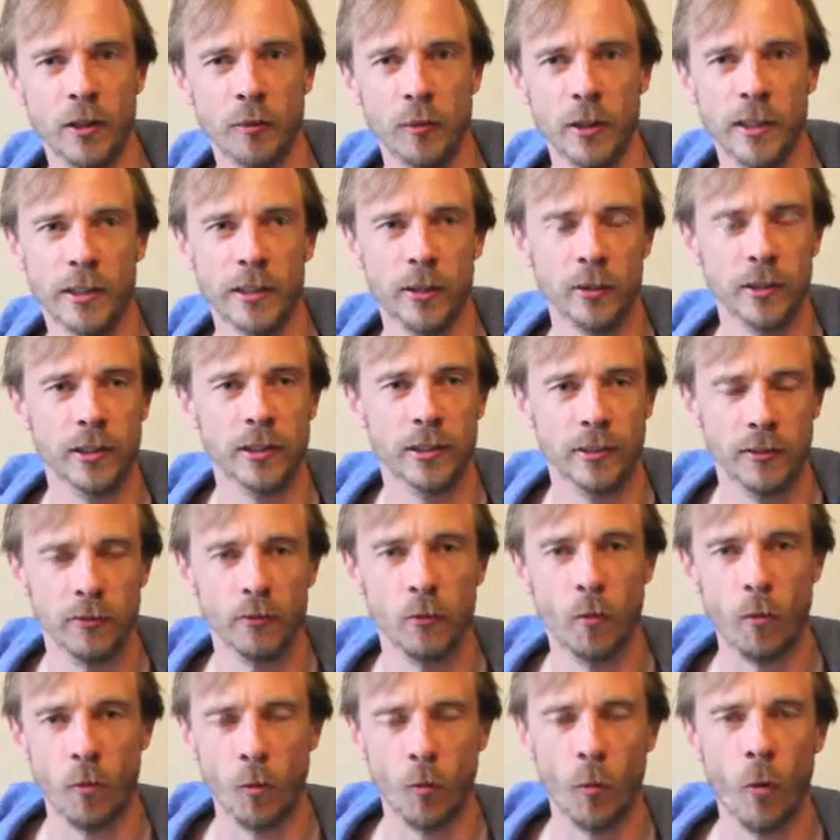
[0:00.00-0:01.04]
the windows,
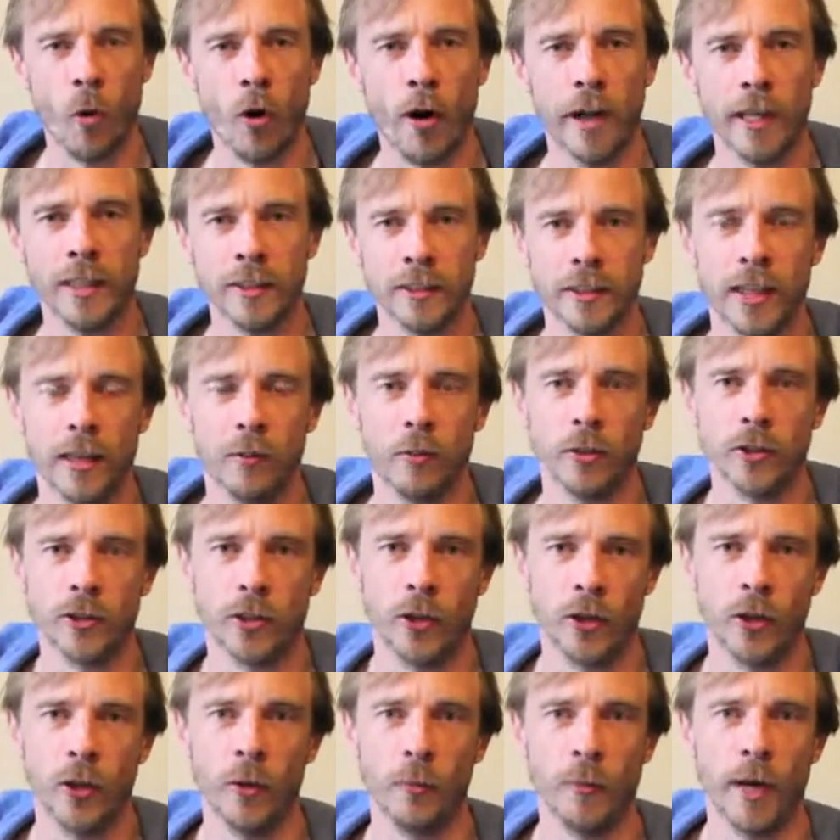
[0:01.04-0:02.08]
what is that, what's
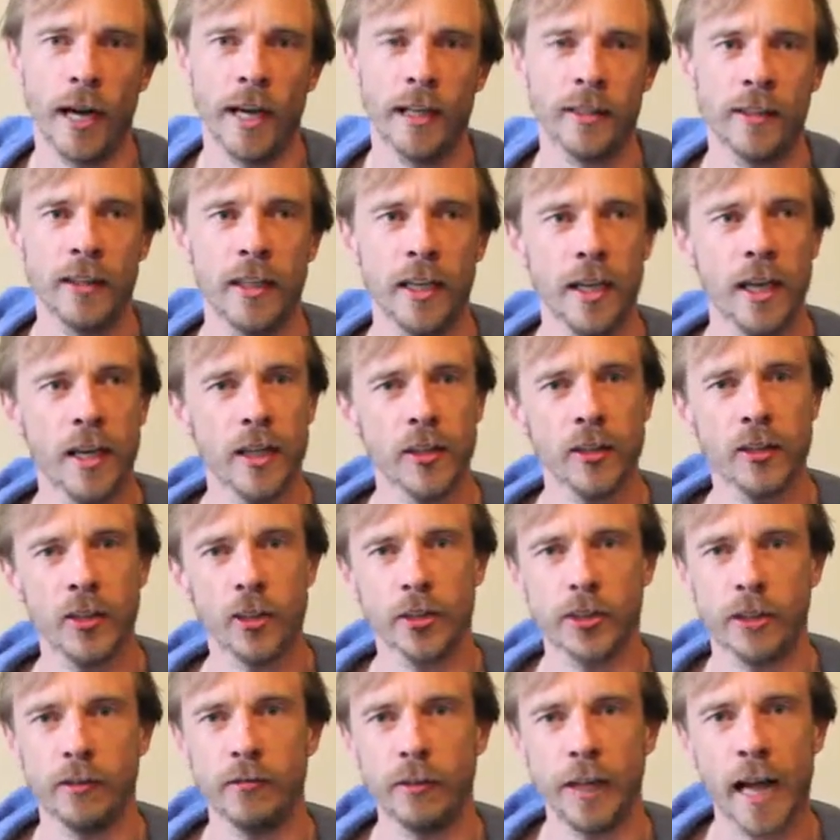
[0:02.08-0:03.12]
gone up, and
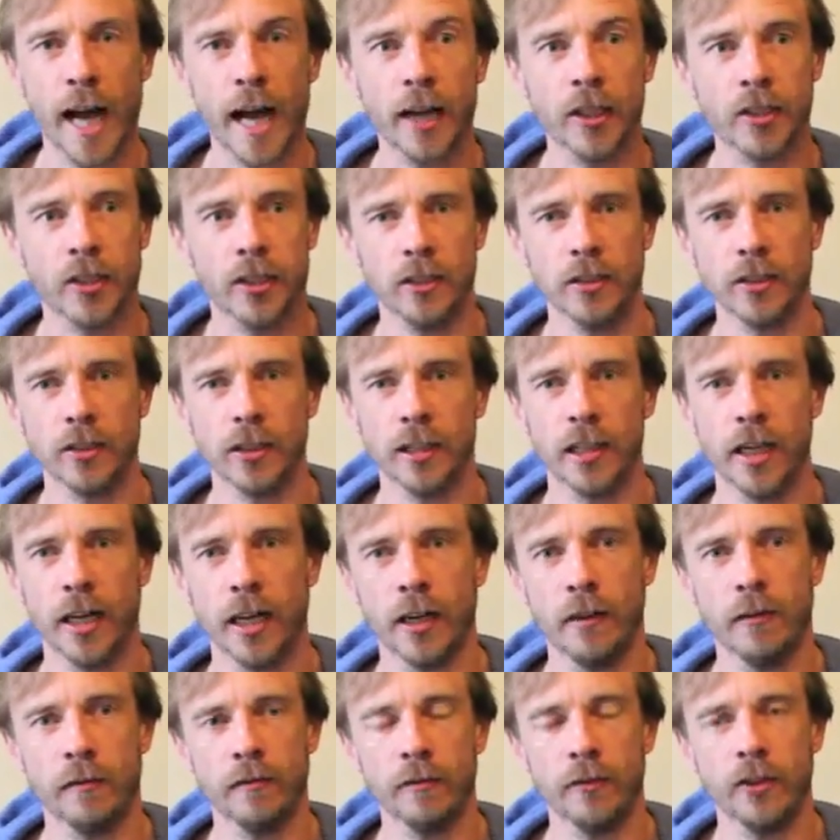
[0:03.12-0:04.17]
just the reaction to
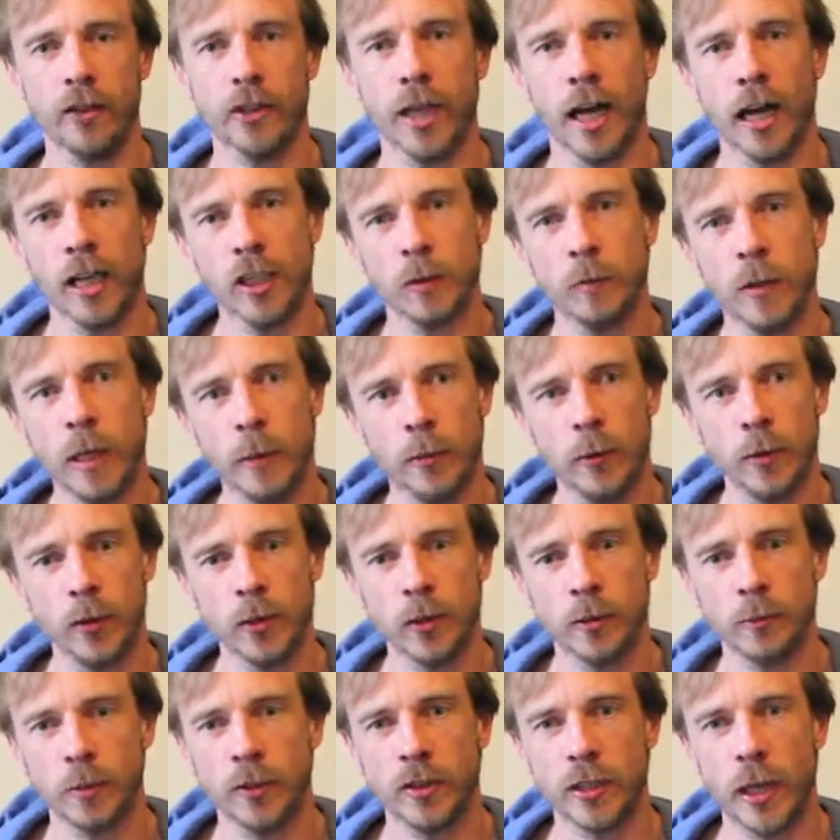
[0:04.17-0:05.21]
kind of challenge
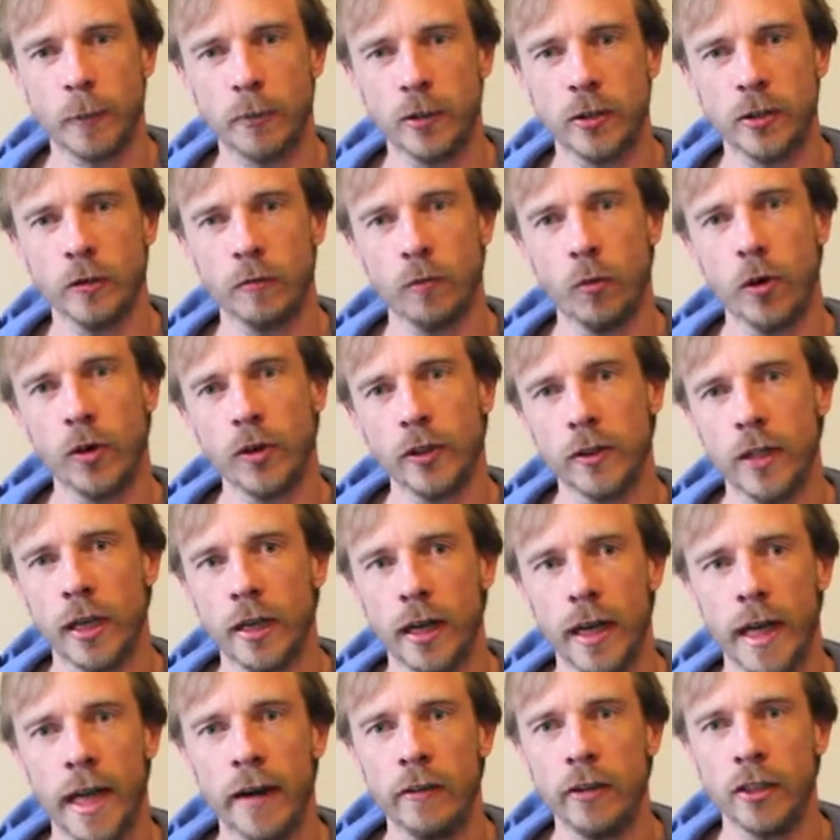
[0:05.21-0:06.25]
people's perceptions of what
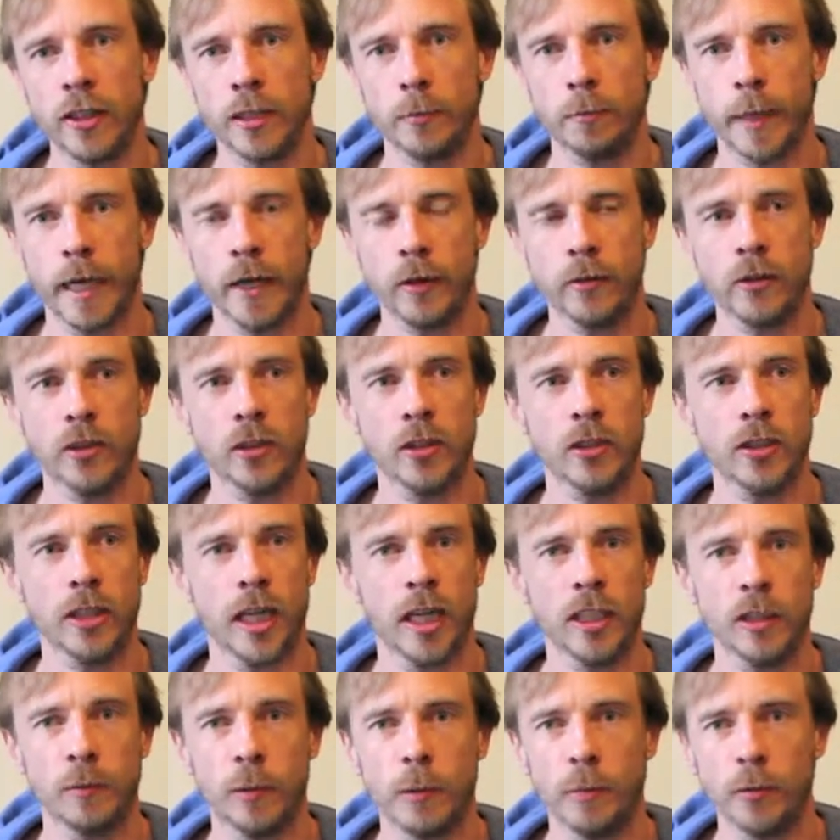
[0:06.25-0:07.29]
that area is about, to
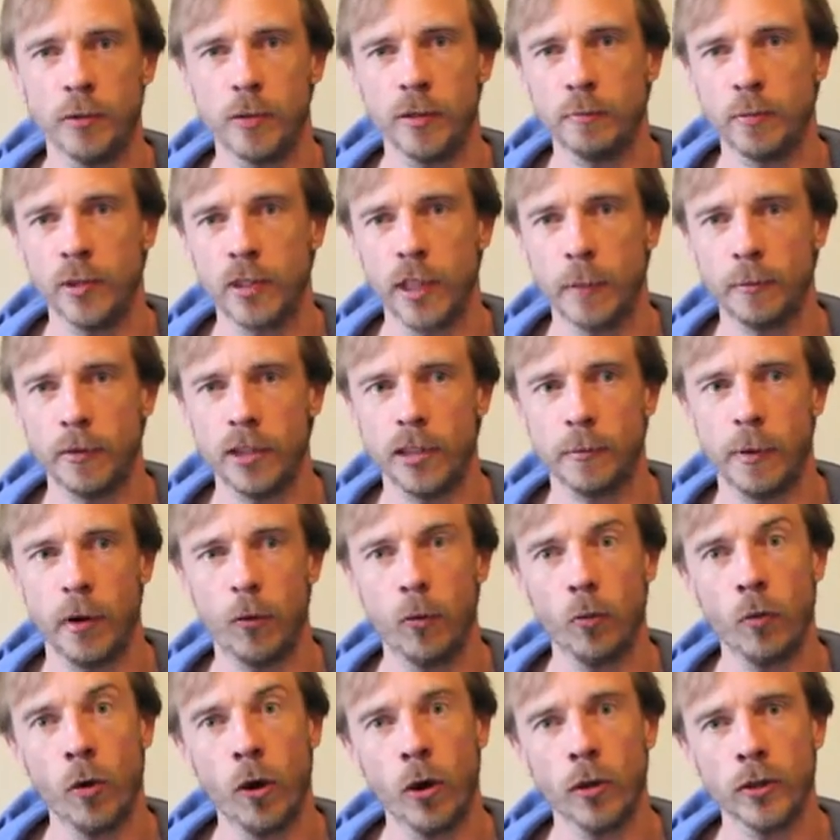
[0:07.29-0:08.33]
challenge people's perceptions
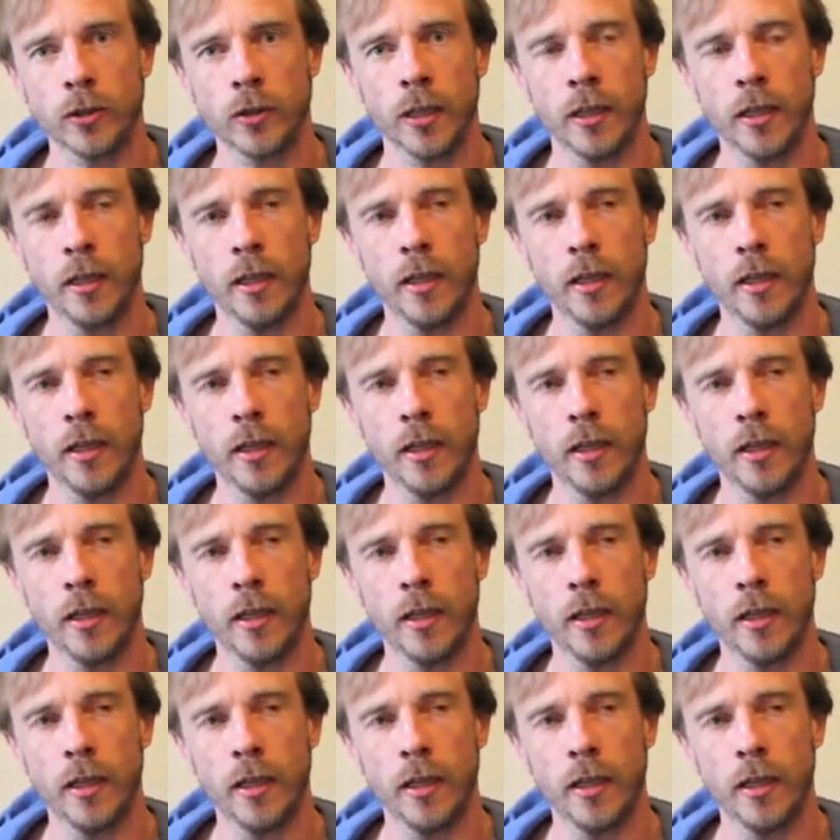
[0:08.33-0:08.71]
about what